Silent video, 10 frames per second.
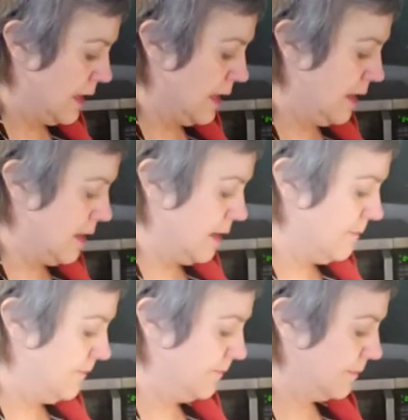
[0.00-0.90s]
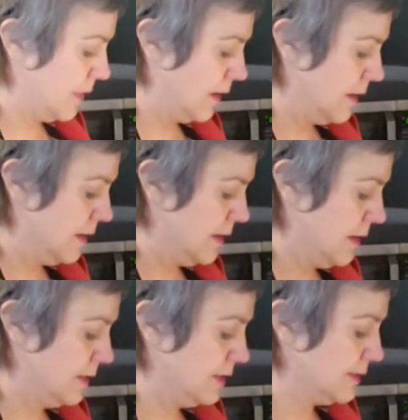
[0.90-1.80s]
um,
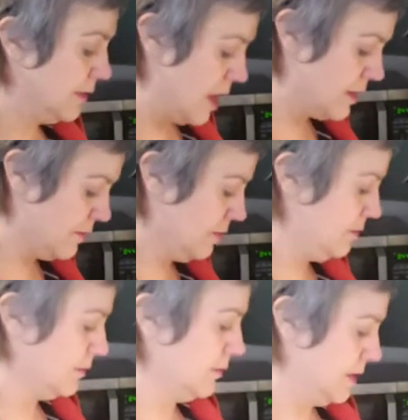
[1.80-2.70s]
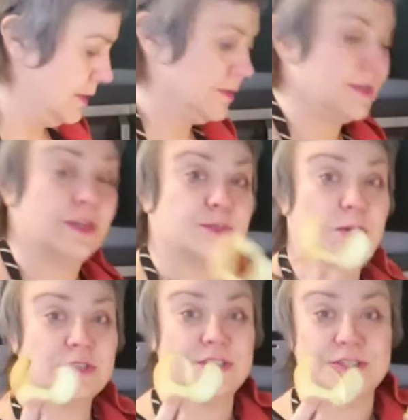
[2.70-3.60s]
there's a lot of, ooh. So you're
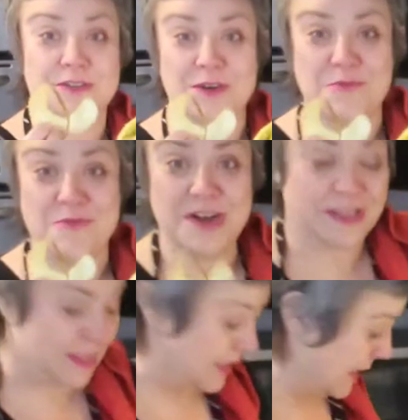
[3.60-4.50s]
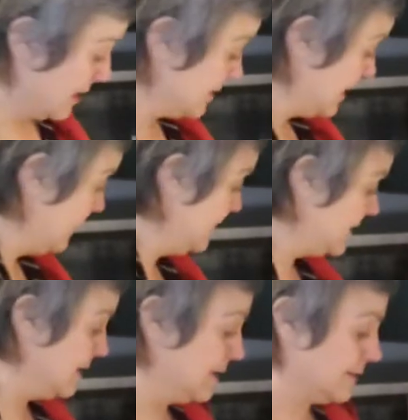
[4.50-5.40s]
supposed to do it in one thing. So I haven't
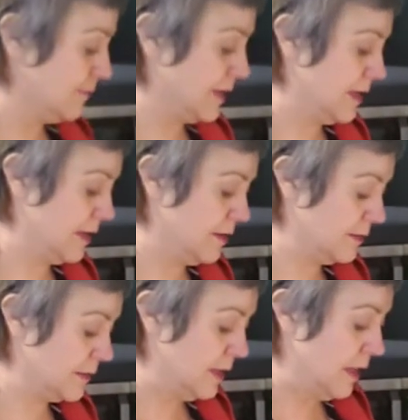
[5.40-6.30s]
done this in many years.